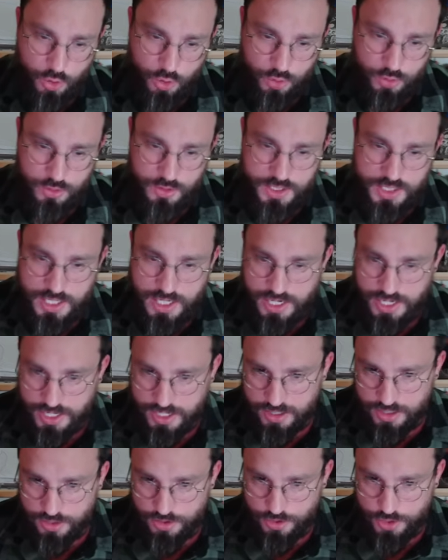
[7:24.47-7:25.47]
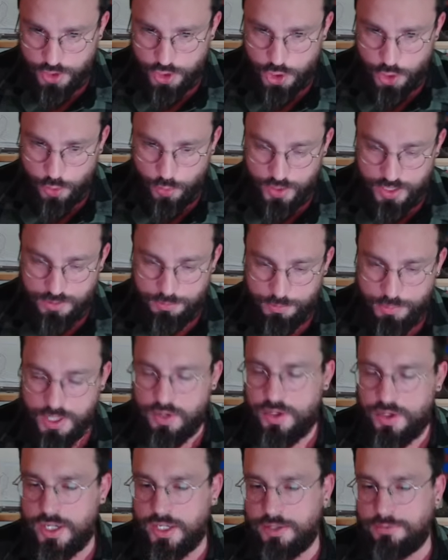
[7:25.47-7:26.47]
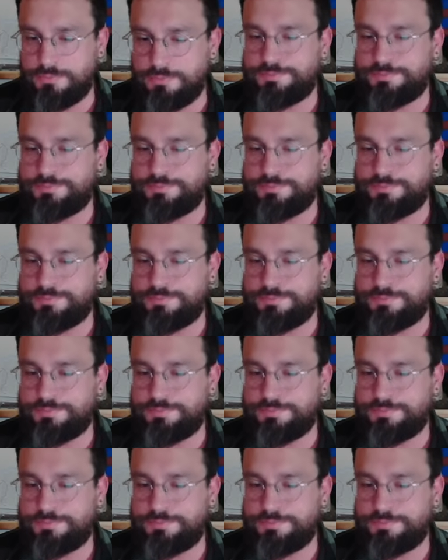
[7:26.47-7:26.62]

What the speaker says: early in the unit period.